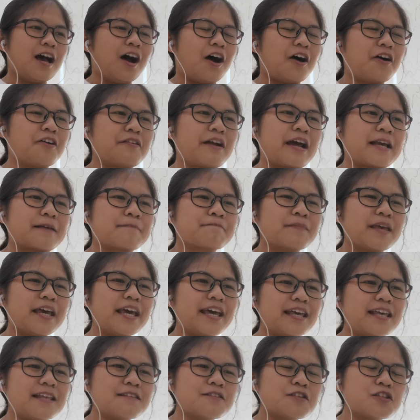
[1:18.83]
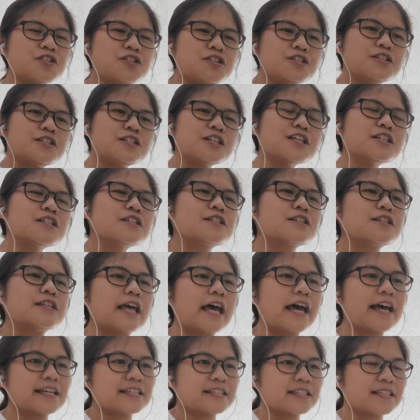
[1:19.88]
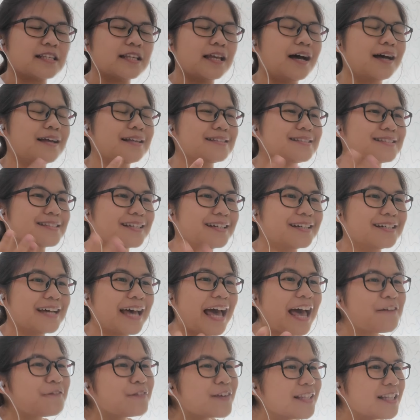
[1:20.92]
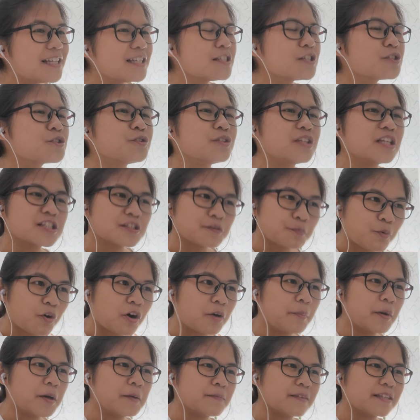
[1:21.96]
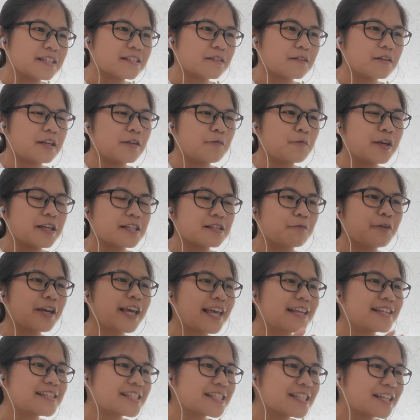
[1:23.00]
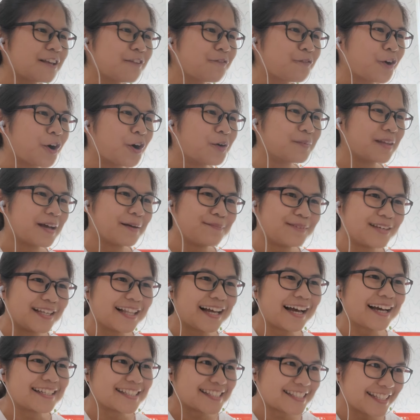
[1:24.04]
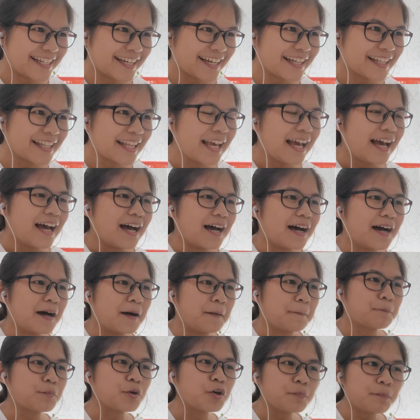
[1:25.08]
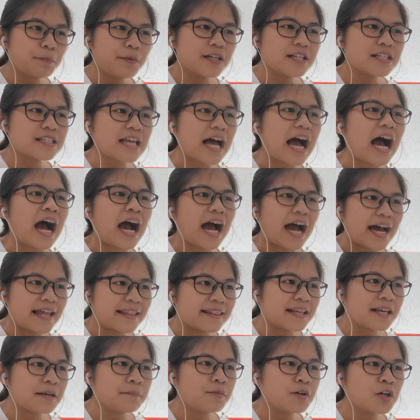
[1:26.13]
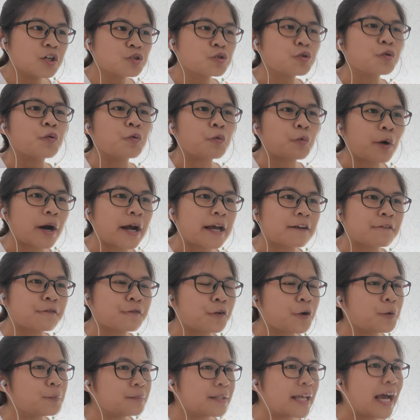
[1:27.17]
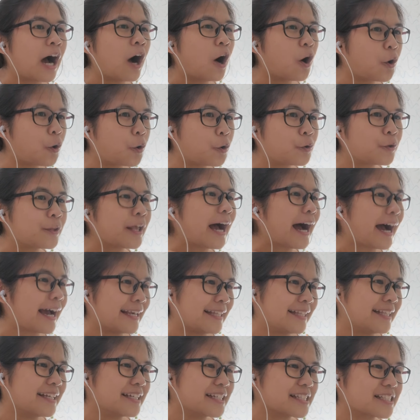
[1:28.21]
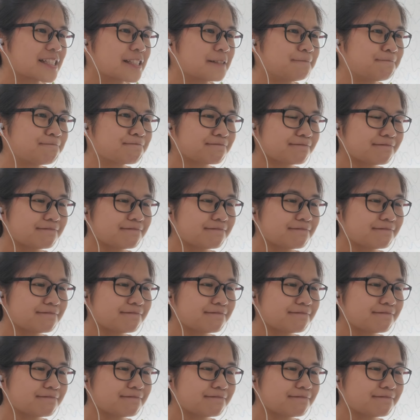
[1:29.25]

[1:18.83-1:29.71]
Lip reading: All right, and just as the evidence to this problem is, we can see from Nabila is that pupils are unable to write from their own ideas.